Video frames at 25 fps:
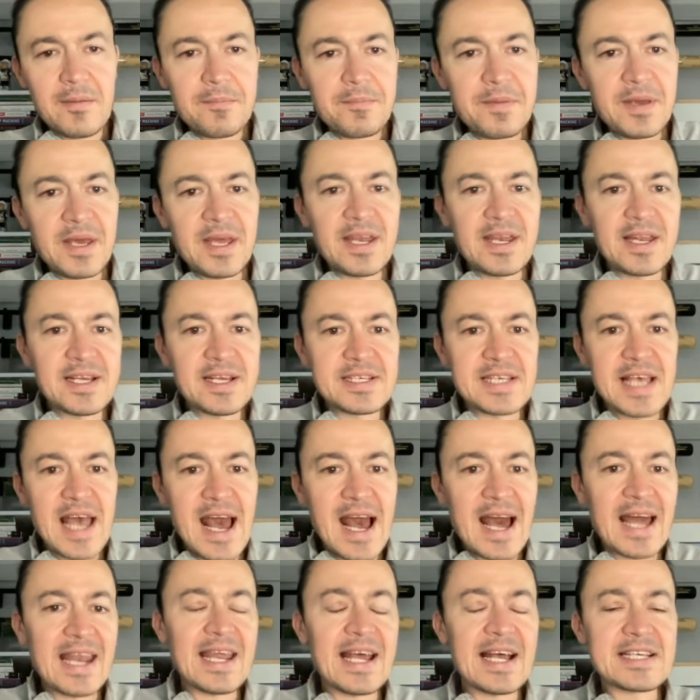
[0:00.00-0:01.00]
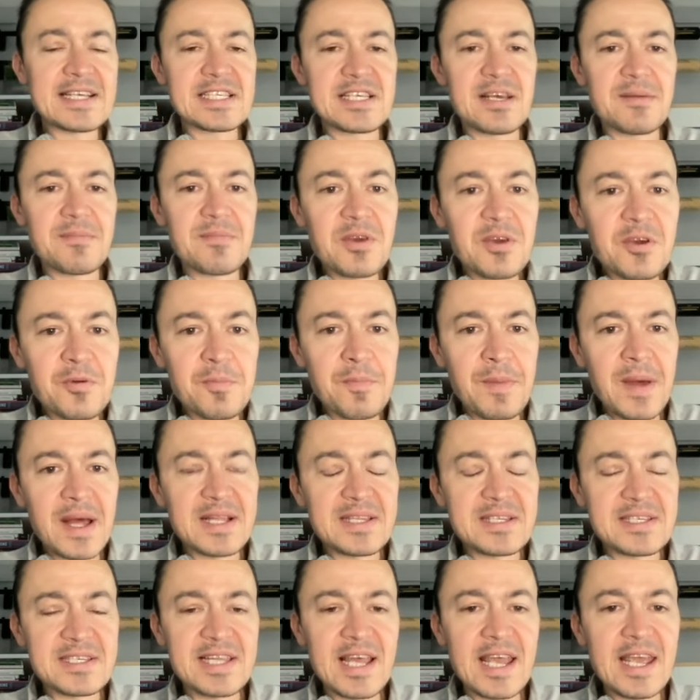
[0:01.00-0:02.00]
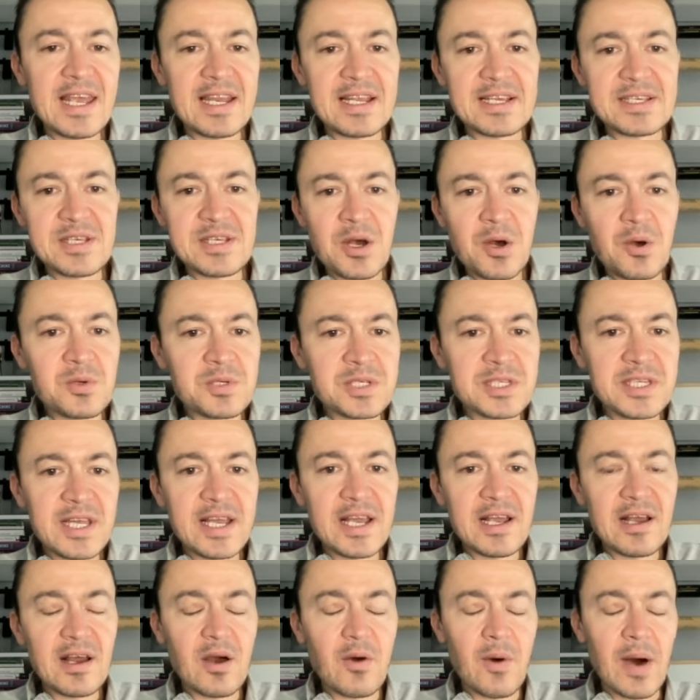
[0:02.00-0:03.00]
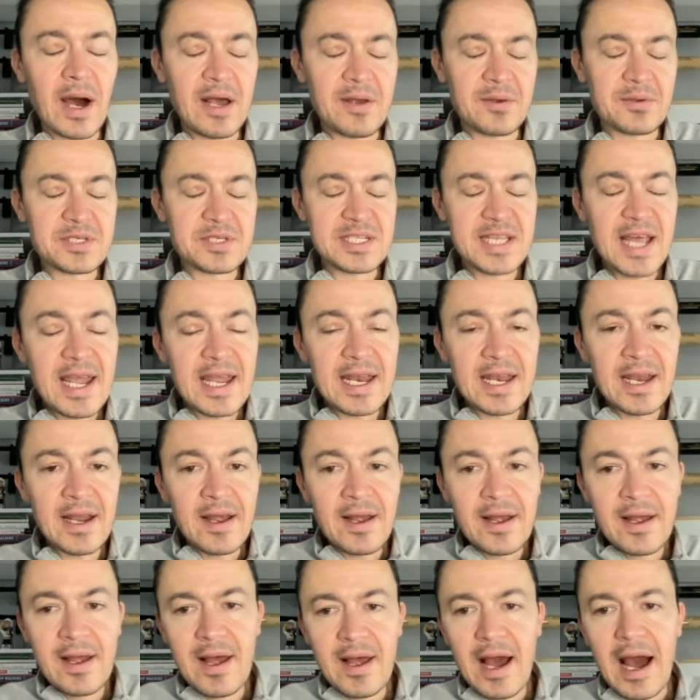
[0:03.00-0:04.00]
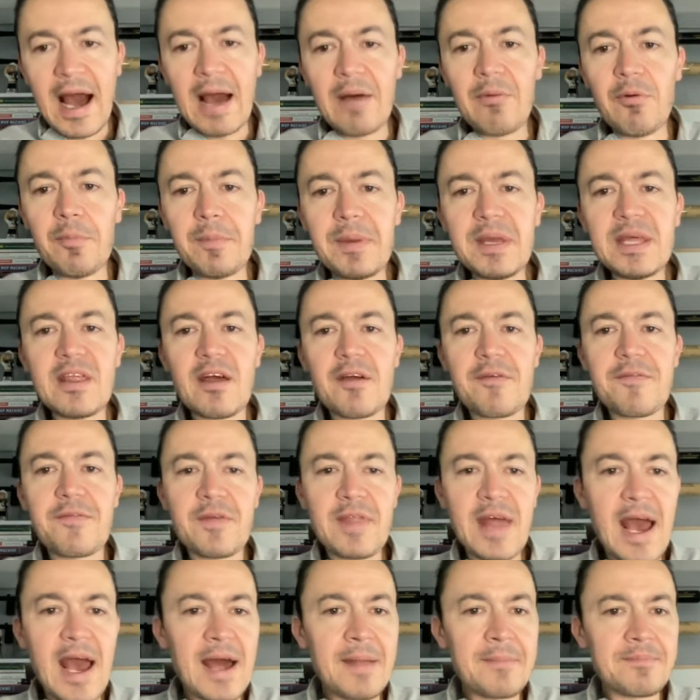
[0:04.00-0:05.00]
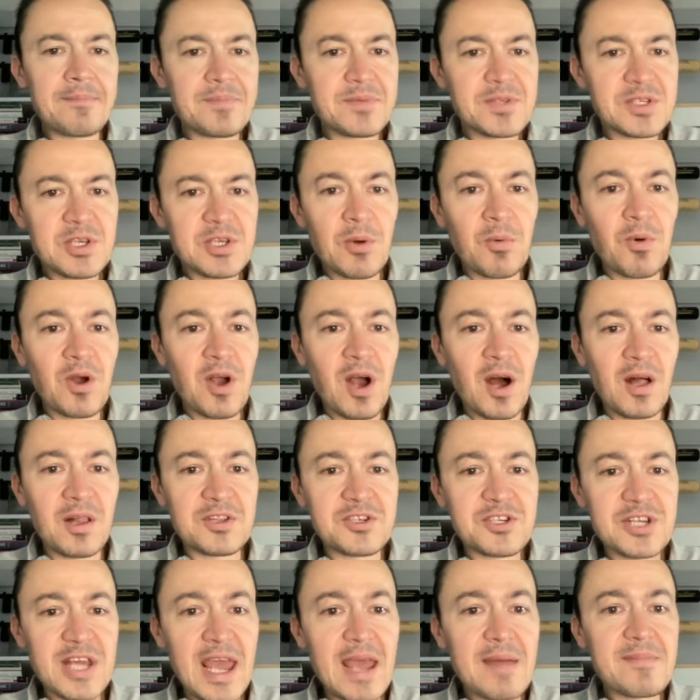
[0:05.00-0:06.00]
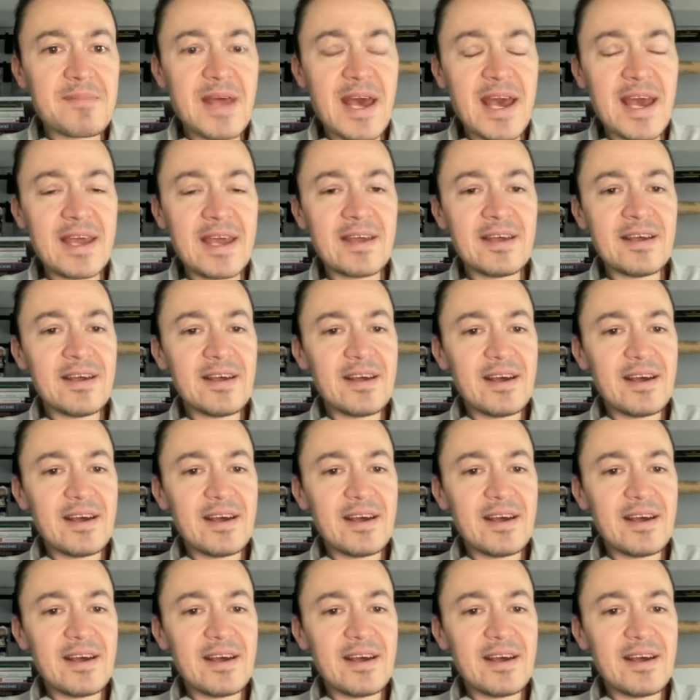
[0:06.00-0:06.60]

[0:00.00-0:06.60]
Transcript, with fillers: Pitt is at SMU. Penn State is hosting Ohio State. I will be there for that. So we'll College Game Day.